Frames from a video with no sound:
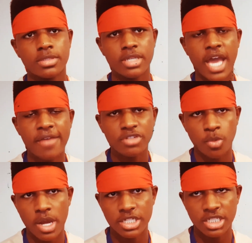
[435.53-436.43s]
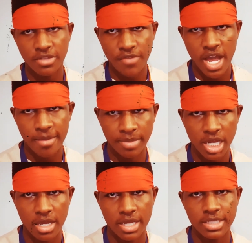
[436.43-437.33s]
after watching The Five
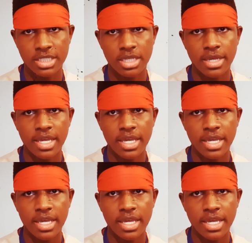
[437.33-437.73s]
Bloods,